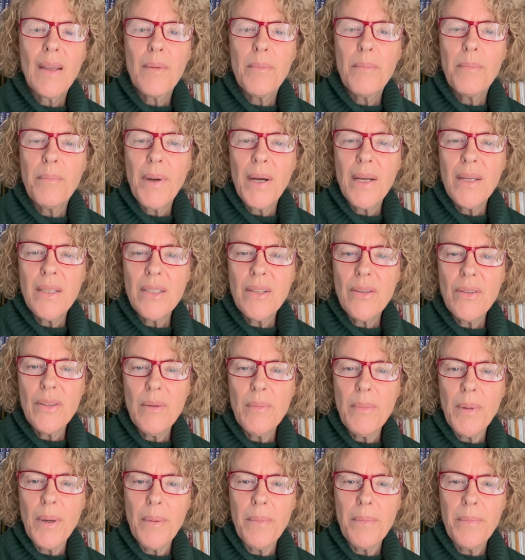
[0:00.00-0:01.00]
Bite on the
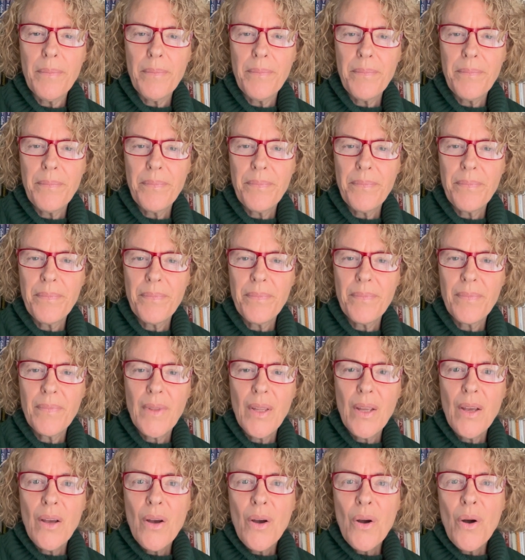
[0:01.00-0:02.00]
bum.
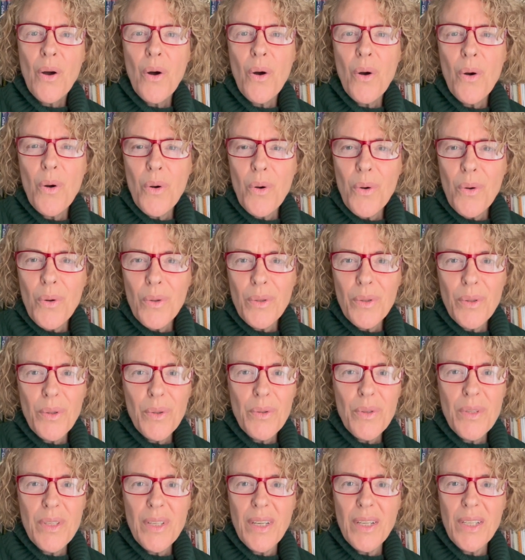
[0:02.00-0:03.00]
All
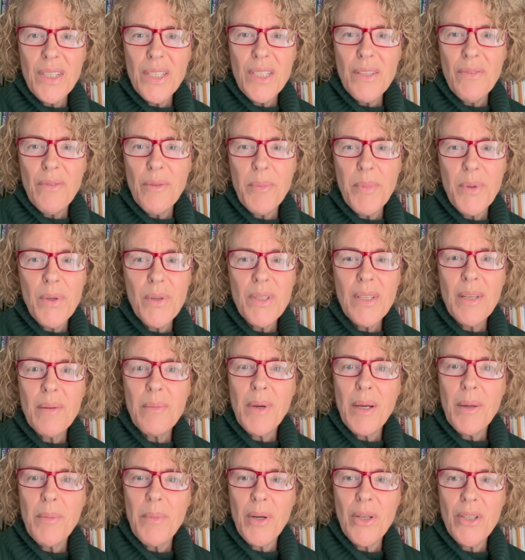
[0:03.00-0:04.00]
those years of abusing
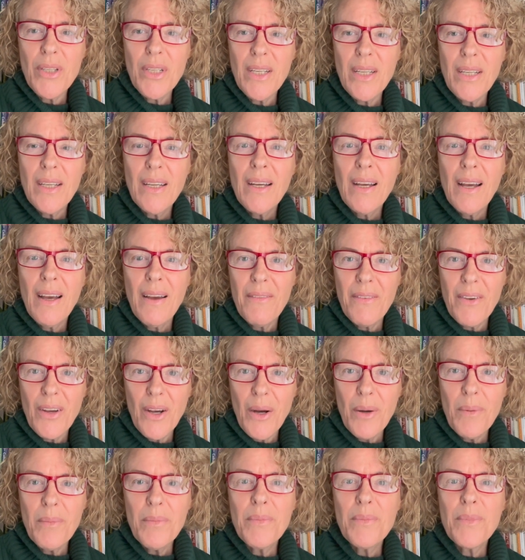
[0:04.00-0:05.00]
my body have
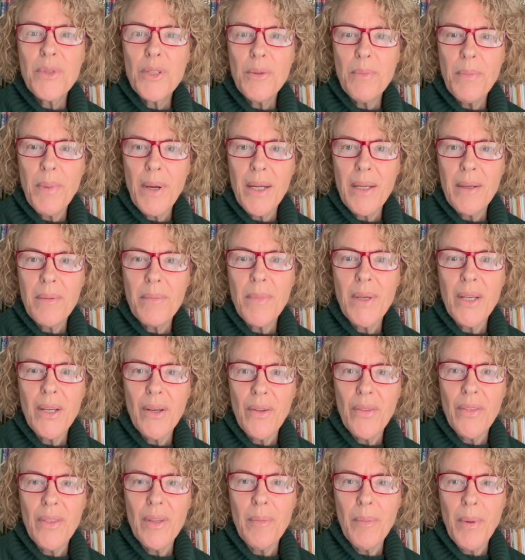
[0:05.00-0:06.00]
come to bite me
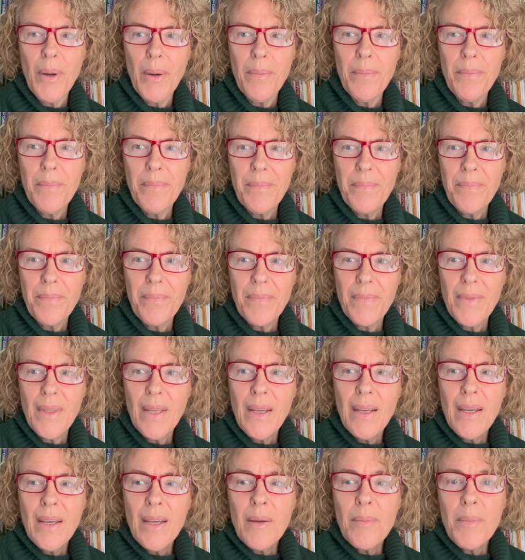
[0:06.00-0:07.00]
on the bum.
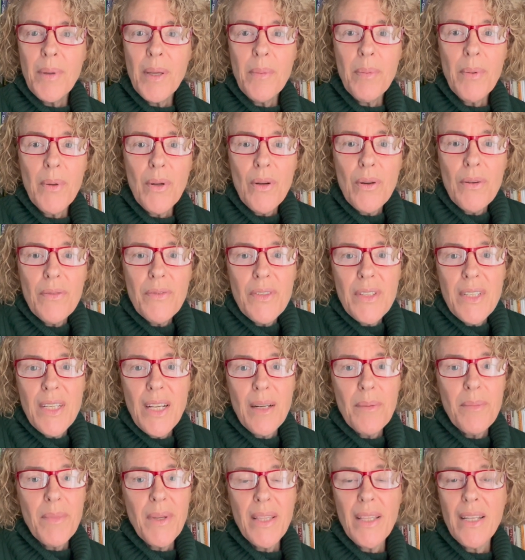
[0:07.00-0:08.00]
People often
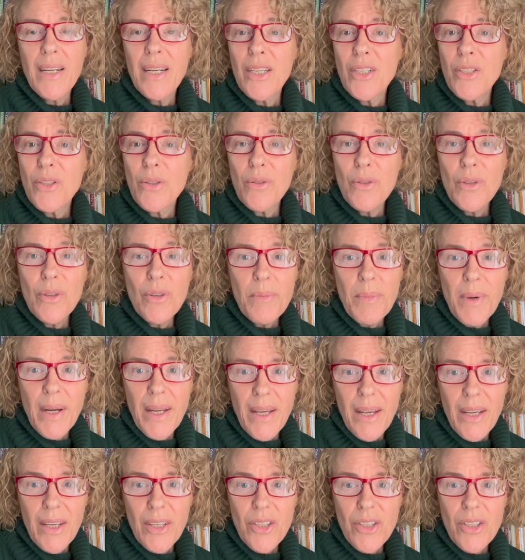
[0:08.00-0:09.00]
tell me that I don't look my
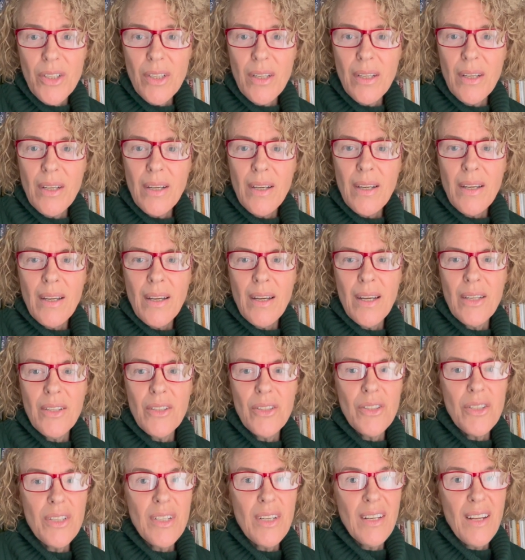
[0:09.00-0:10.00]
age, and
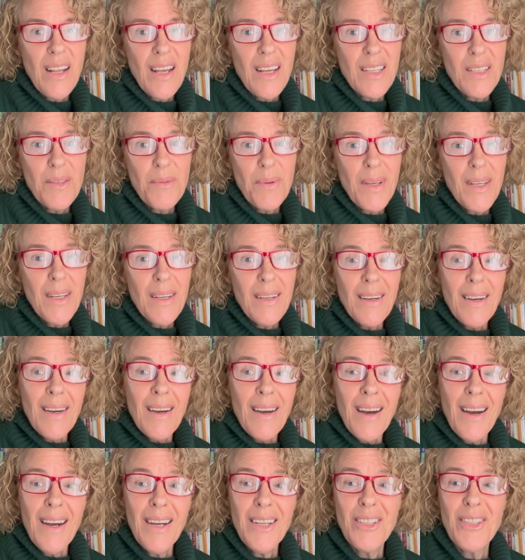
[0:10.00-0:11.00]
until last week,
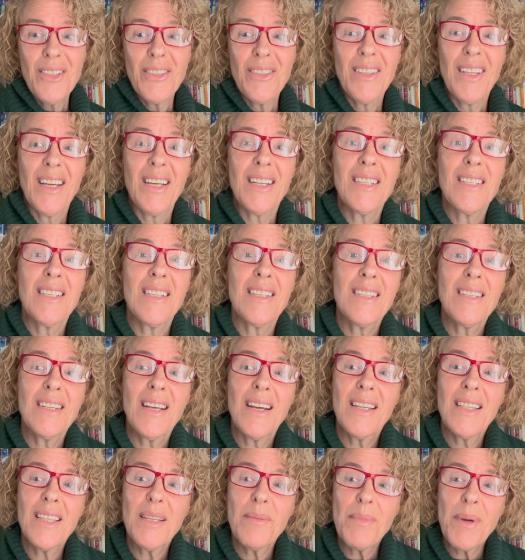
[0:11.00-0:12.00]
I took that as a
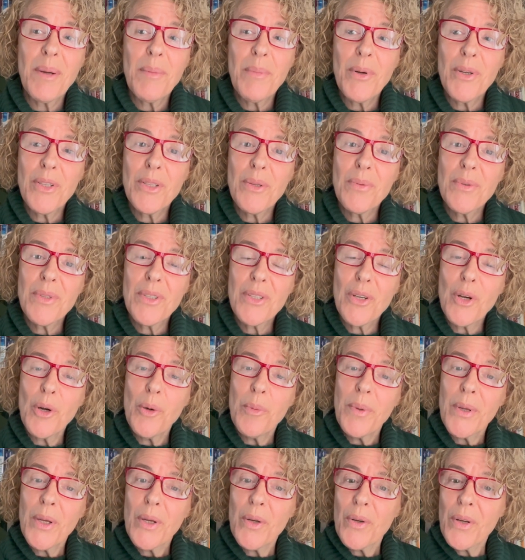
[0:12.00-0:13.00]
sign that my body was
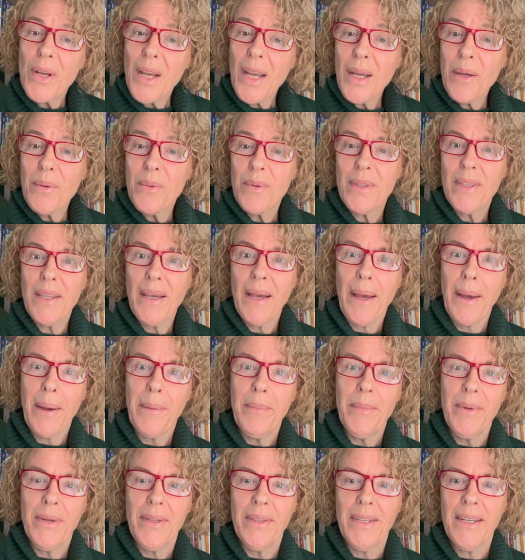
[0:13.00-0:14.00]
coping okay with the
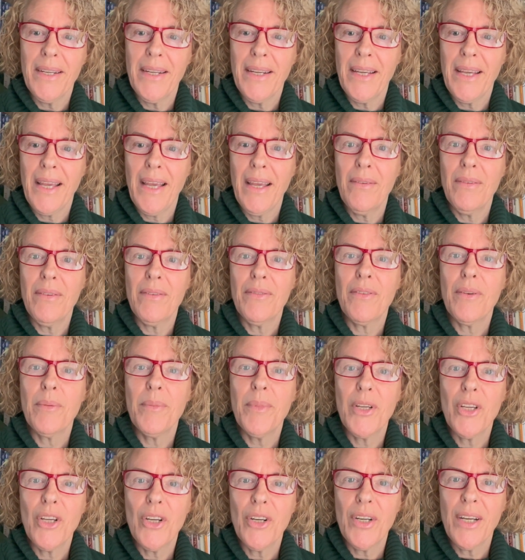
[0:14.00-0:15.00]
hammering that I gave it from a
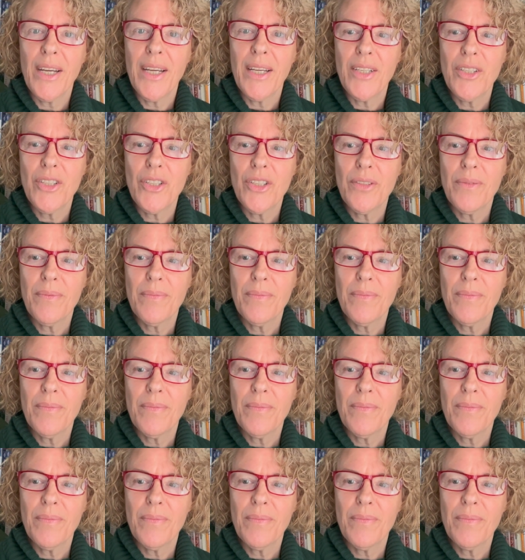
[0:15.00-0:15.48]
young age,